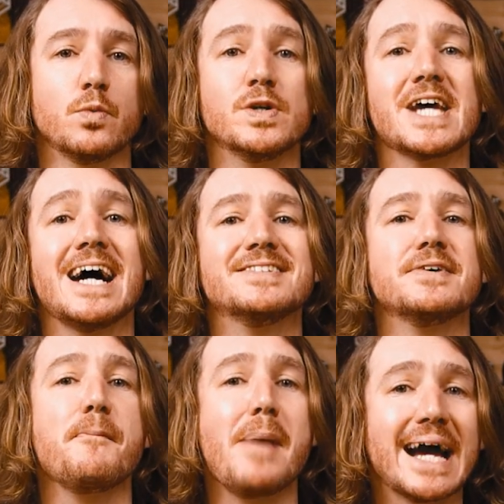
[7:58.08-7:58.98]
which adds a
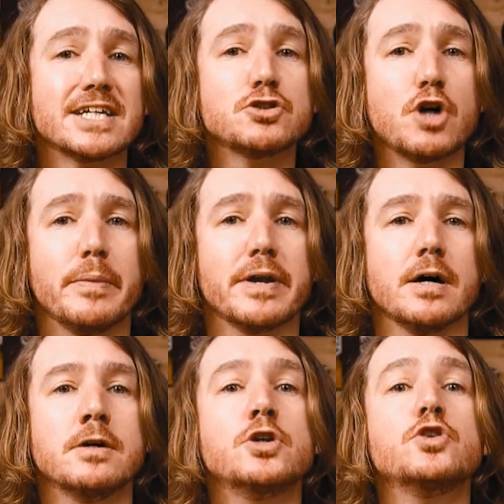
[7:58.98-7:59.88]

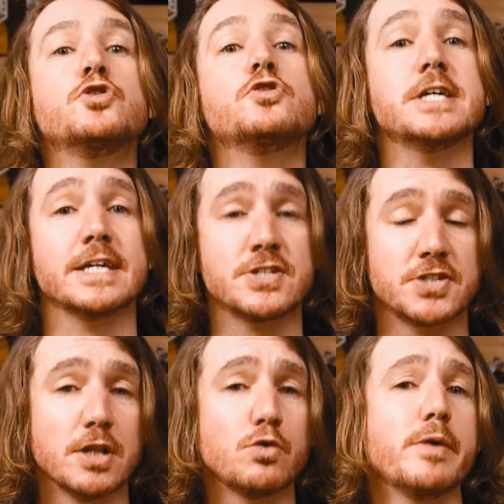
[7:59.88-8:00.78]
magnetometer to the
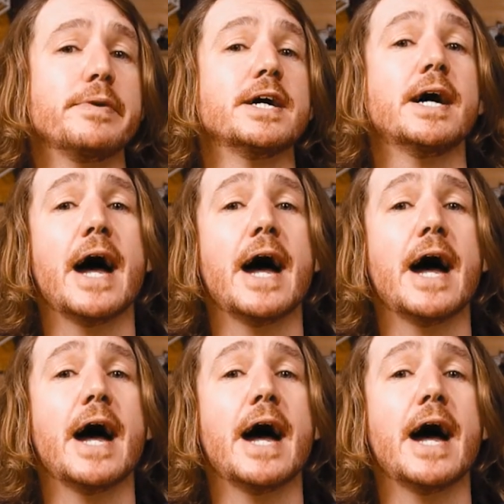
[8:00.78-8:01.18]
accelerometer